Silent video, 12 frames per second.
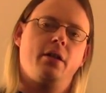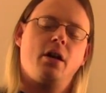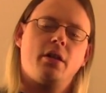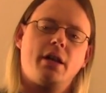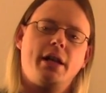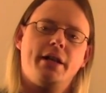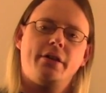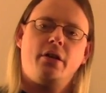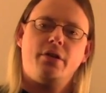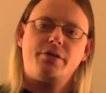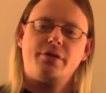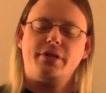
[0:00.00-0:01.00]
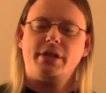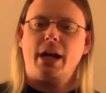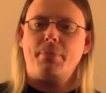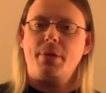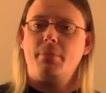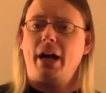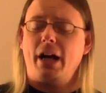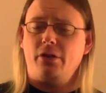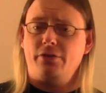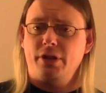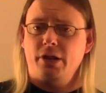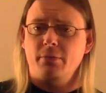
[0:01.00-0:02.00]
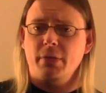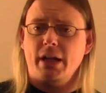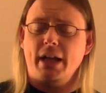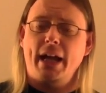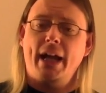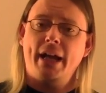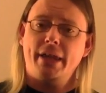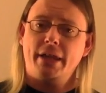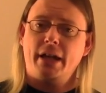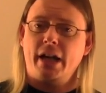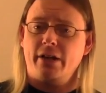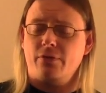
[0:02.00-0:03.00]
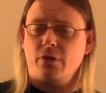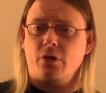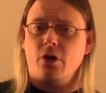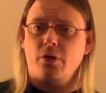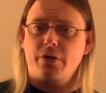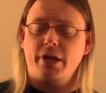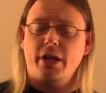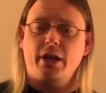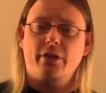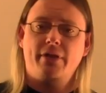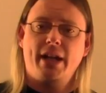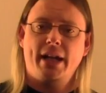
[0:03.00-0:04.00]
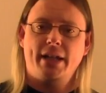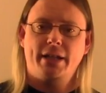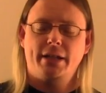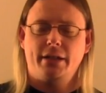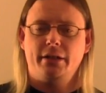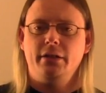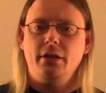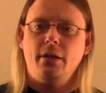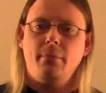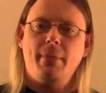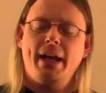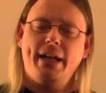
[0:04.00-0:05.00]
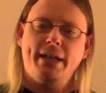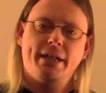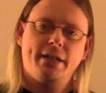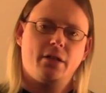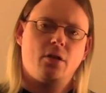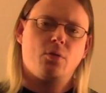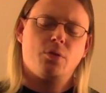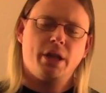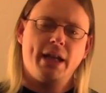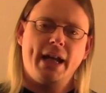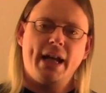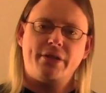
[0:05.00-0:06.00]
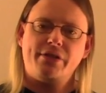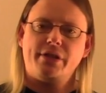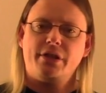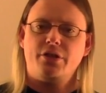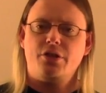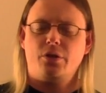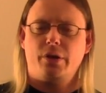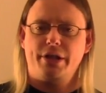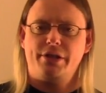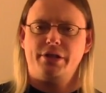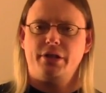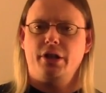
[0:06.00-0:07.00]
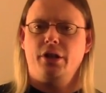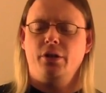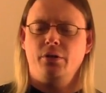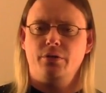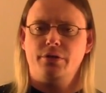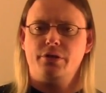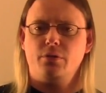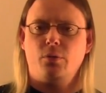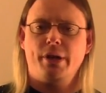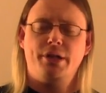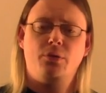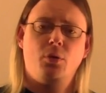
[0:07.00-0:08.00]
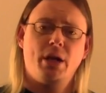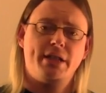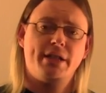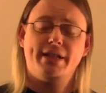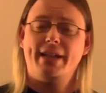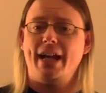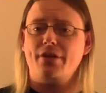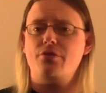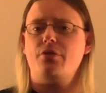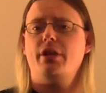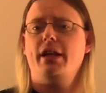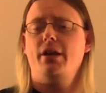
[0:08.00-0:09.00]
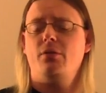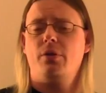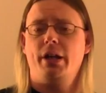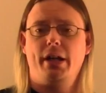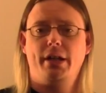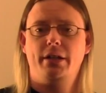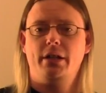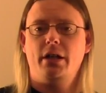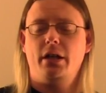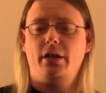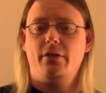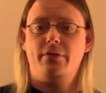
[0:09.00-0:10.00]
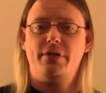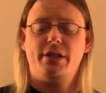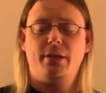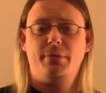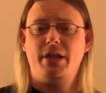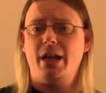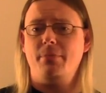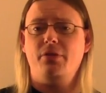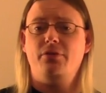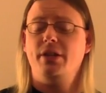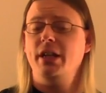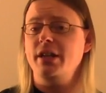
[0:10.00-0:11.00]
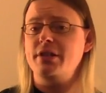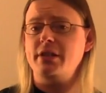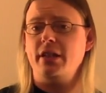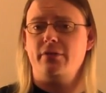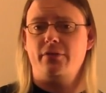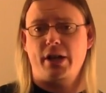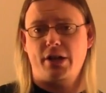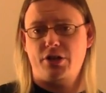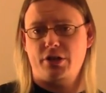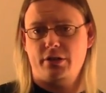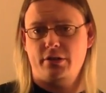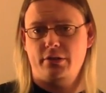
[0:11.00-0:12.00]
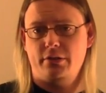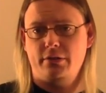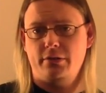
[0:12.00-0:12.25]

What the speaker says: garlic can also stop the biofilm and the hyphal growth of Candida, making it a really excellent choice to use when you want to naturally get rid of some type of yeast infection.